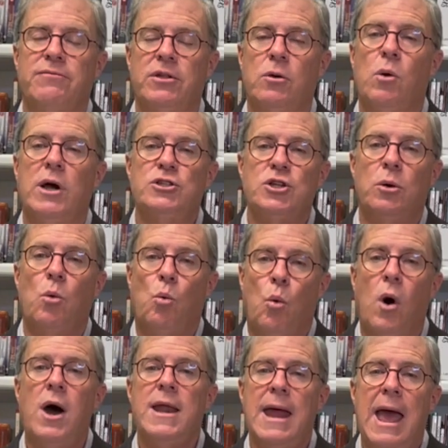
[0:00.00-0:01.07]
the question,
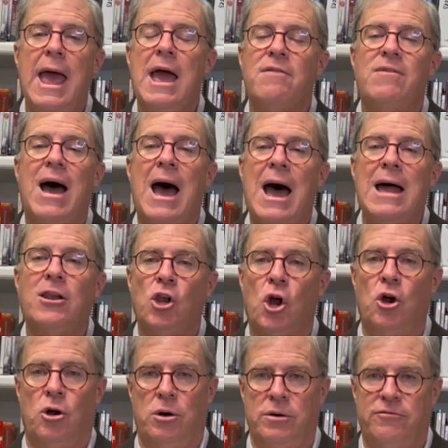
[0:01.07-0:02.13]
what have I
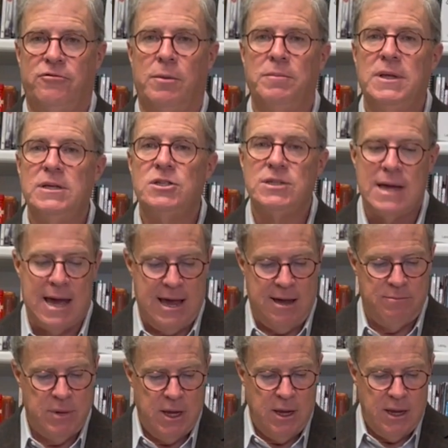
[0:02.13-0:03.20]
learned from this
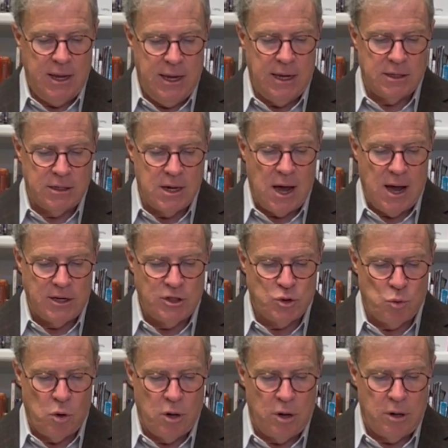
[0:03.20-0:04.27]
time in God's
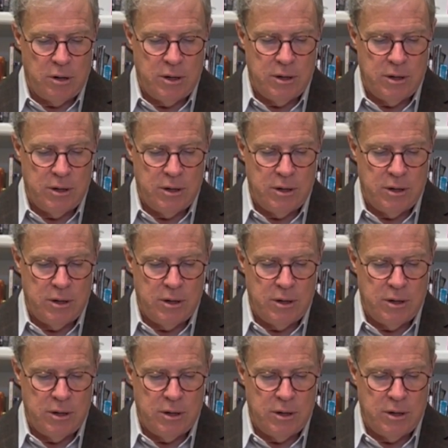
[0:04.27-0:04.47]
Word?